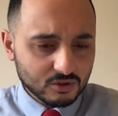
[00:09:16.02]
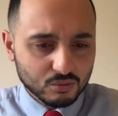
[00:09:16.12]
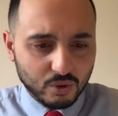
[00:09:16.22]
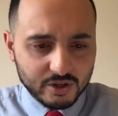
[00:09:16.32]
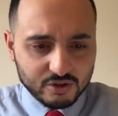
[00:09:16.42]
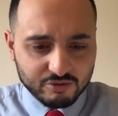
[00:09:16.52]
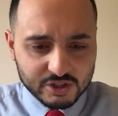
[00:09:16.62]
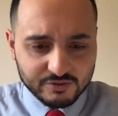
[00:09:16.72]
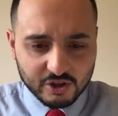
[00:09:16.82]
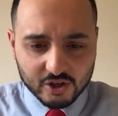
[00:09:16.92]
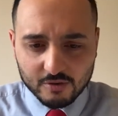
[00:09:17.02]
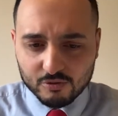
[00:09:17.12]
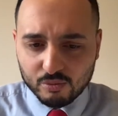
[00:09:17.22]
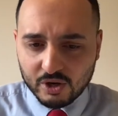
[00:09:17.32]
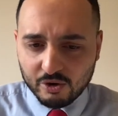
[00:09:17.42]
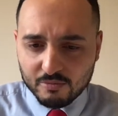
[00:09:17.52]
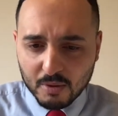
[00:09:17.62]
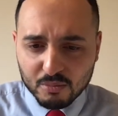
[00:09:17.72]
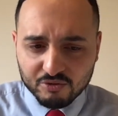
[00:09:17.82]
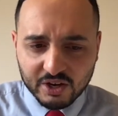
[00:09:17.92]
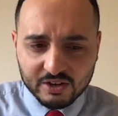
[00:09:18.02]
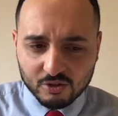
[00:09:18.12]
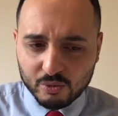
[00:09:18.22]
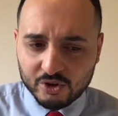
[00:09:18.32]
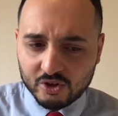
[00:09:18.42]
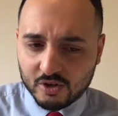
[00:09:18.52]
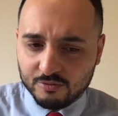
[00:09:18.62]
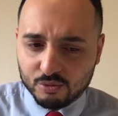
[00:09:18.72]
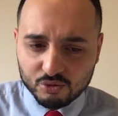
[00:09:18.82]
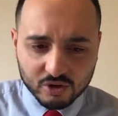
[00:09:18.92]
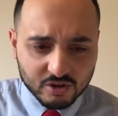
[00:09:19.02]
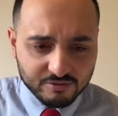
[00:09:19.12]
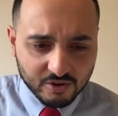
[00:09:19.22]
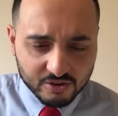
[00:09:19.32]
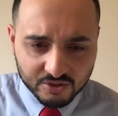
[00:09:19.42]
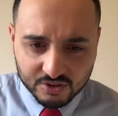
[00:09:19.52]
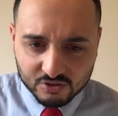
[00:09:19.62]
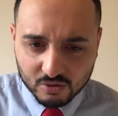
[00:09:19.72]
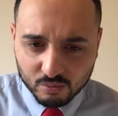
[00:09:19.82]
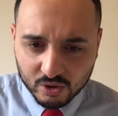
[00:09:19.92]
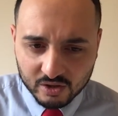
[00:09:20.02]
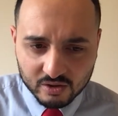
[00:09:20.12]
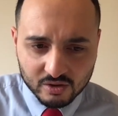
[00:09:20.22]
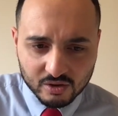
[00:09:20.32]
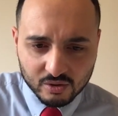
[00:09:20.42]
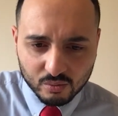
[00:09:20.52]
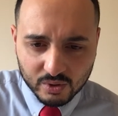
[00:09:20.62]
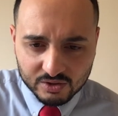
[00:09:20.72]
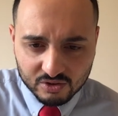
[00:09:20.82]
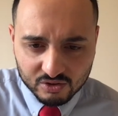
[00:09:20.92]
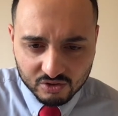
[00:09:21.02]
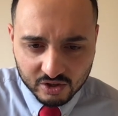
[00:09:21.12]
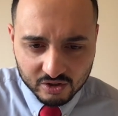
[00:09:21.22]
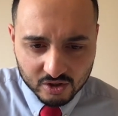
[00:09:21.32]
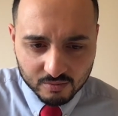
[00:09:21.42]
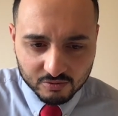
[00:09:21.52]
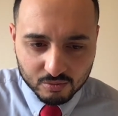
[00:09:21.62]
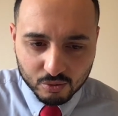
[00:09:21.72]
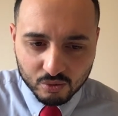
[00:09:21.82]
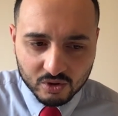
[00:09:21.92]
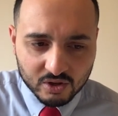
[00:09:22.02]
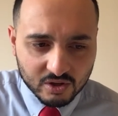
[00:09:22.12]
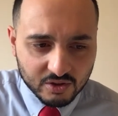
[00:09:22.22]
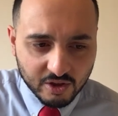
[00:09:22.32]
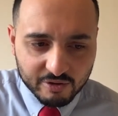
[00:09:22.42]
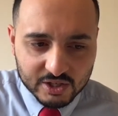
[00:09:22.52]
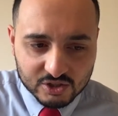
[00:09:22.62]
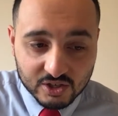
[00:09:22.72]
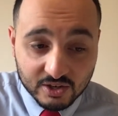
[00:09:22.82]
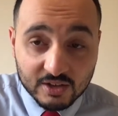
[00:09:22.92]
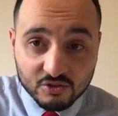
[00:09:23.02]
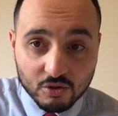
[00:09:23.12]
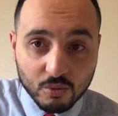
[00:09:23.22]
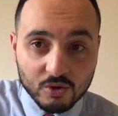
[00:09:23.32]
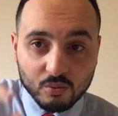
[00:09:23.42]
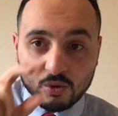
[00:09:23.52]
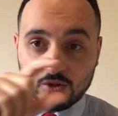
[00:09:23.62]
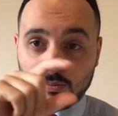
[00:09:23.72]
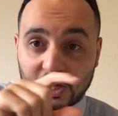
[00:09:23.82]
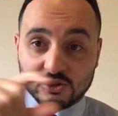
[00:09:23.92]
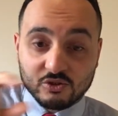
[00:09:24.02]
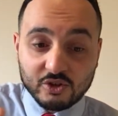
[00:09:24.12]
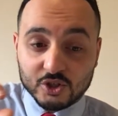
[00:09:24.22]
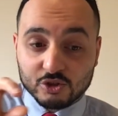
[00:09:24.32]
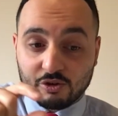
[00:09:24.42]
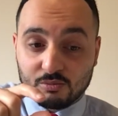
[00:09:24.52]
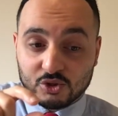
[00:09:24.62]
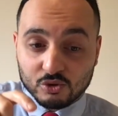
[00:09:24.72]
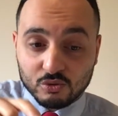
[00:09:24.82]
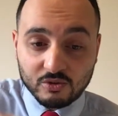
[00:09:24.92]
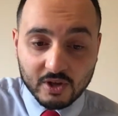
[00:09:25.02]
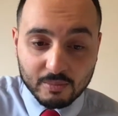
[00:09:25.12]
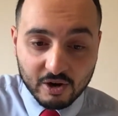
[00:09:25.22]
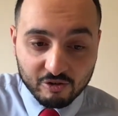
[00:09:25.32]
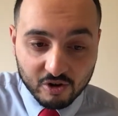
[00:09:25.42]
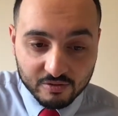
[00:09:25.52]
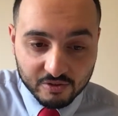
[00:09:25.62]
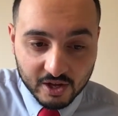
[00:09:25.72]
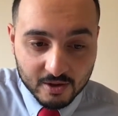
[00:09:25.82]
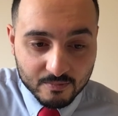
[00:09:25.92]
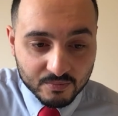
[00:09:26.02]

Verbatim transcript: Why did Rish feel uncomfortable? Now, I remember reading the word uncomfortable, so I'm going to find that somewhere. Where did it say uncomfortable? There it is, next to the one with the picture of the ice cream stall, that paragraph there.